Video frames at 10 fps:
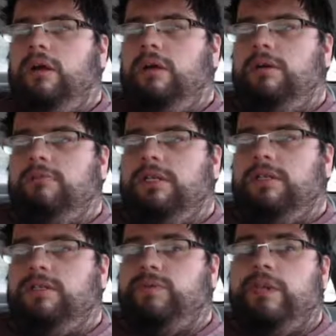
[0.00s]
And
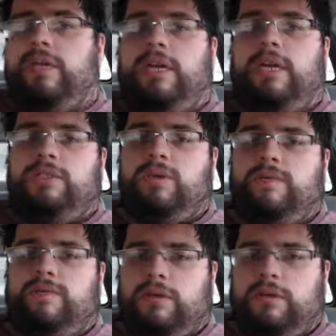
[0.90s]
it's really nice so
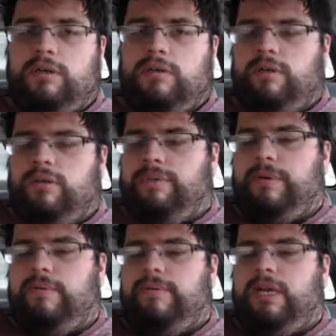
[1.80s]
far. The only
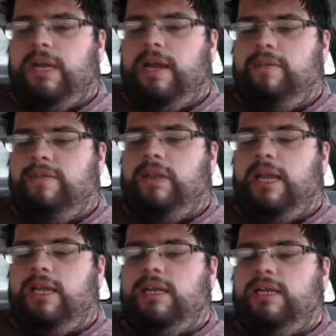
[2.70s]
problem that I have with
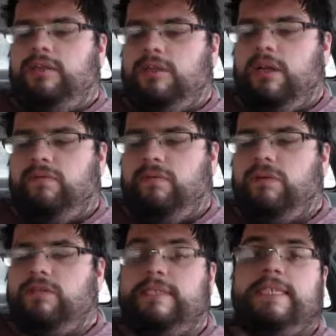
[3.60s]
the editing
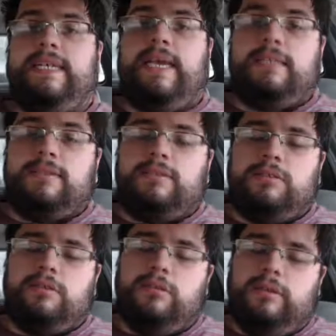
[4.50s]
software is the
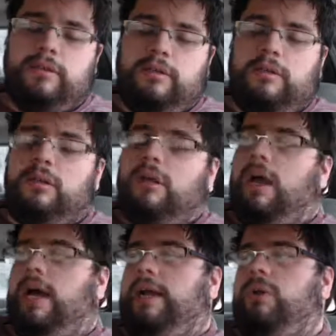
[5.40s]
text.
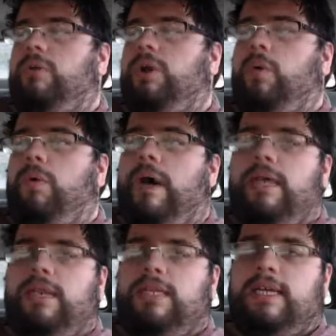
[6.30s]
I don't know
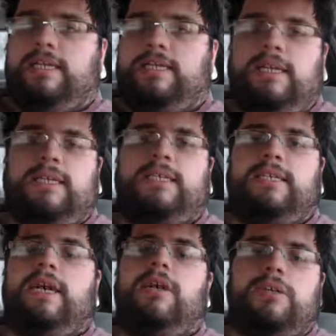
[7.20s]
why the text has a
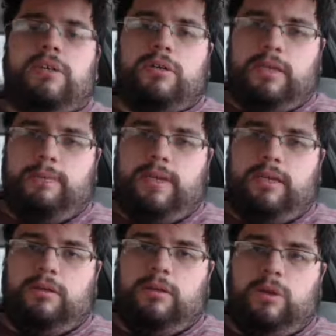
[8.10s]
character
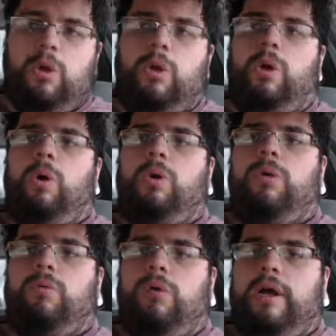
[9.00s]
limit,
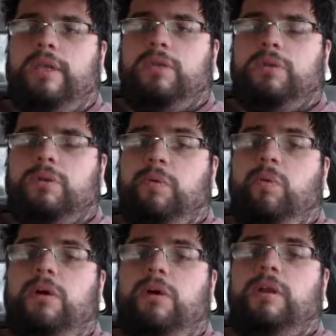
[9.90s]
or why there's only
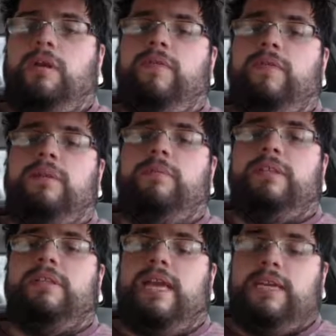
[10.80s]
one
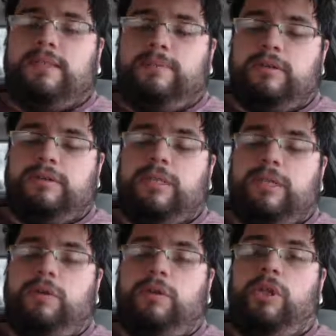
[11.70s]
available text box that
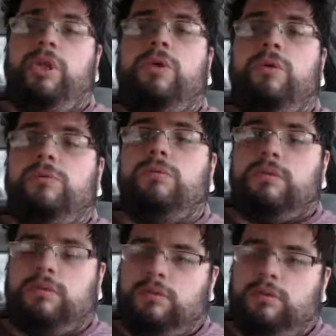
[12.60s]
you can
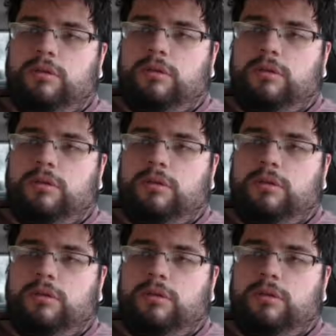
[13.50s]
use.